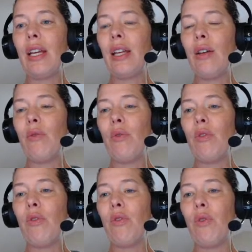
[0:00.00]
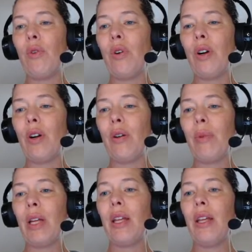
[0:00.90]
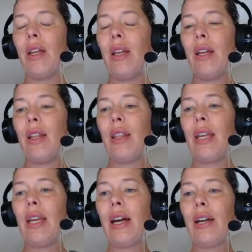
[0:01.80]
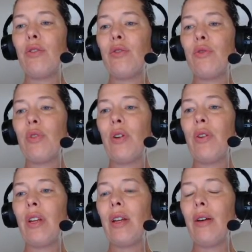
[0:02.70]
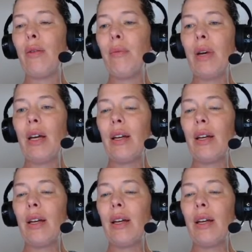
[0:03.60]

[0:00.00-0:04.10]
it will form the hydronium